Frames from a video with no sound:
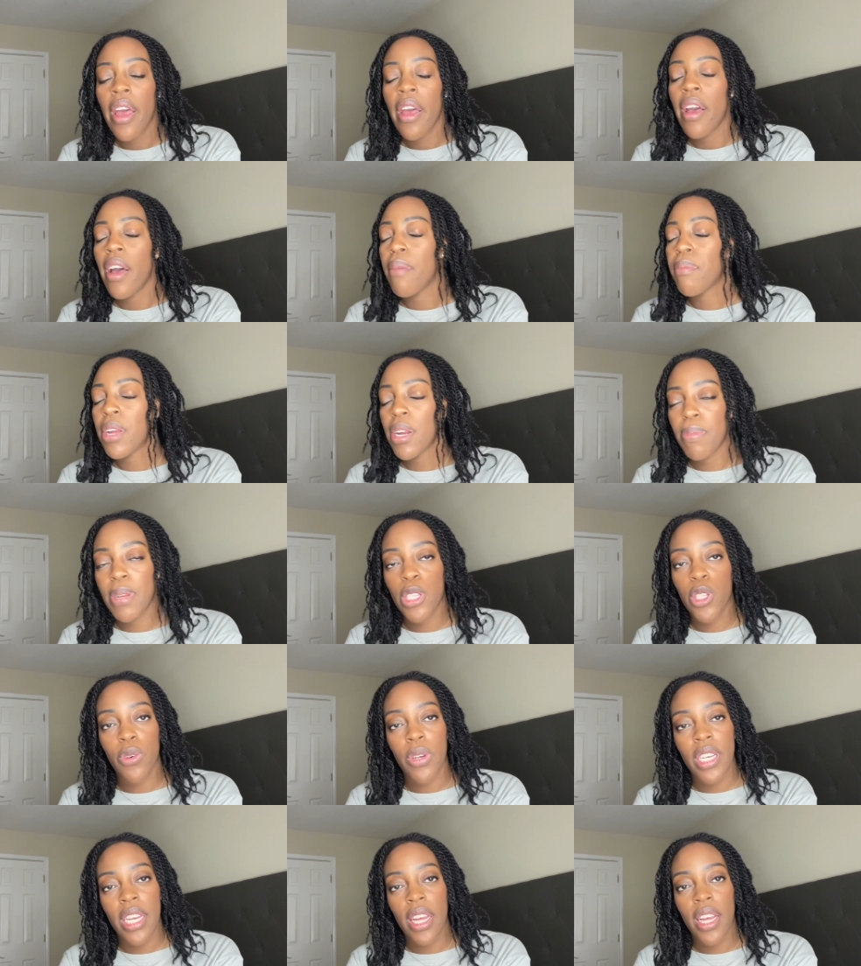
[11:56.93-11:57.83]
I'm going to be
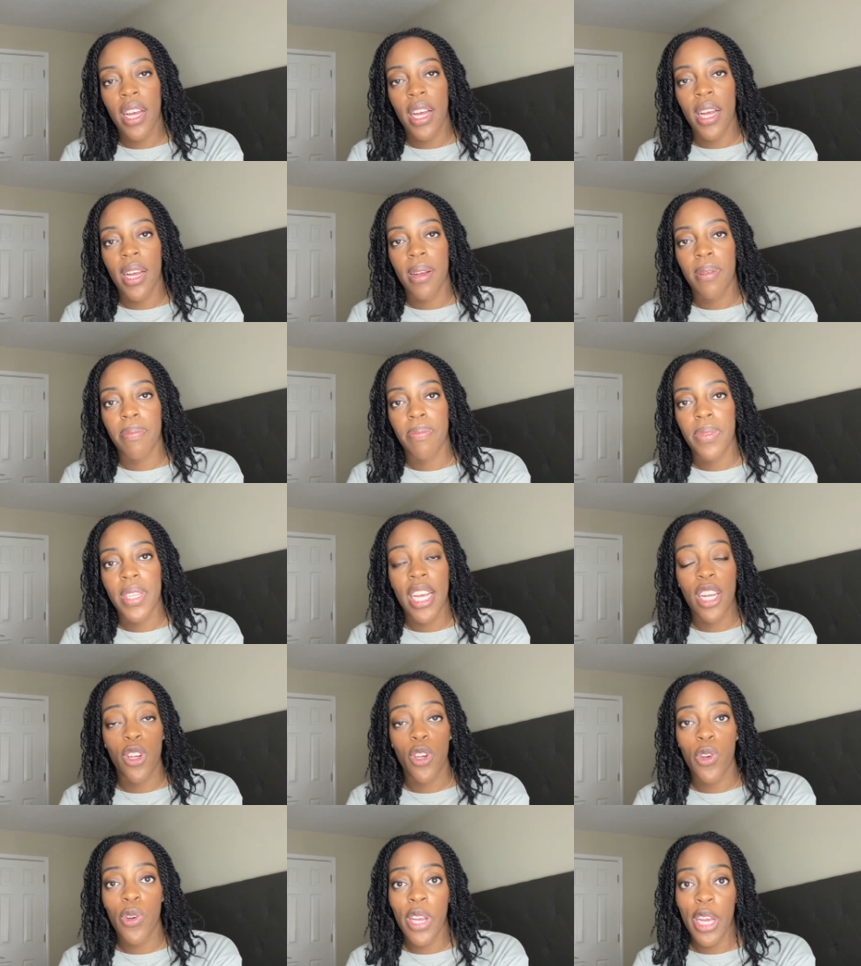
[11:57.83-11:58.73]
doing um,
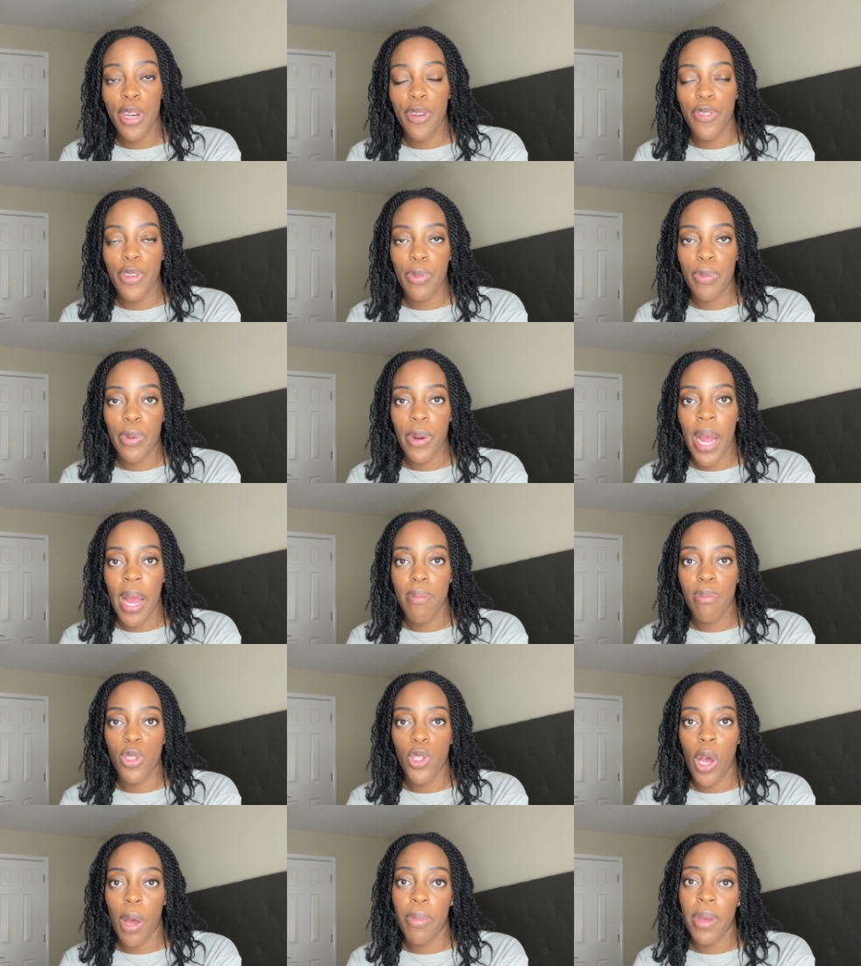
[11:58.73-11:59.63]
technical interview prep,
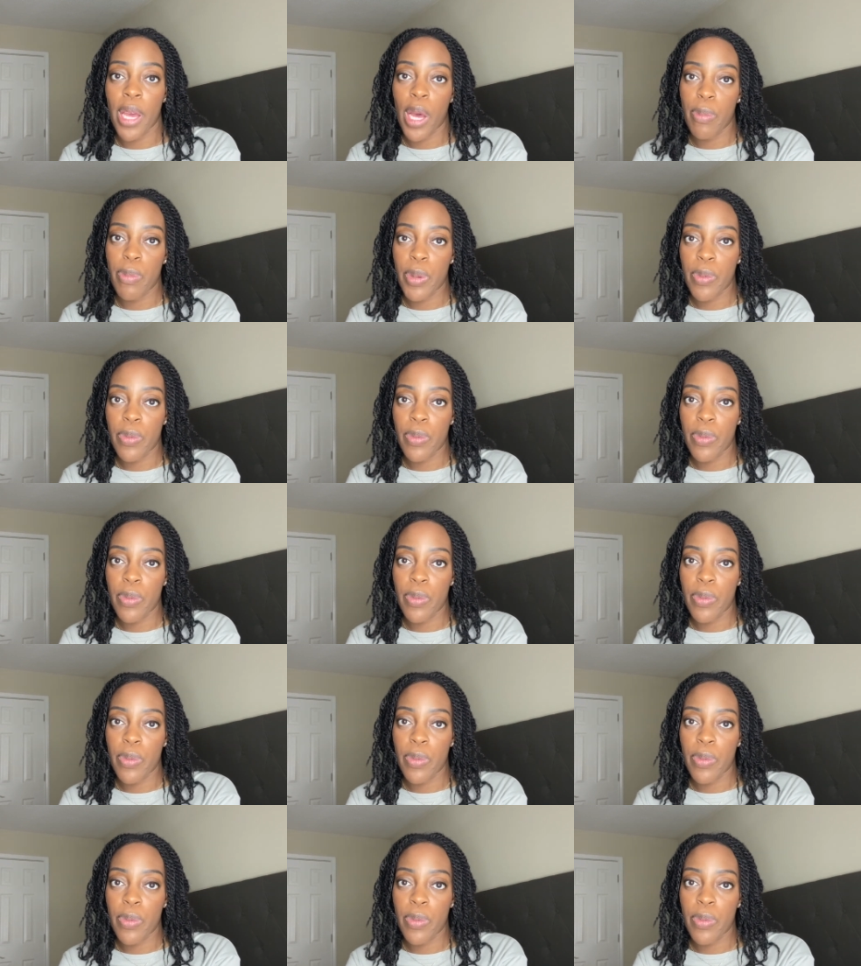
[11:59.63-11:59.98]
so I'll be helping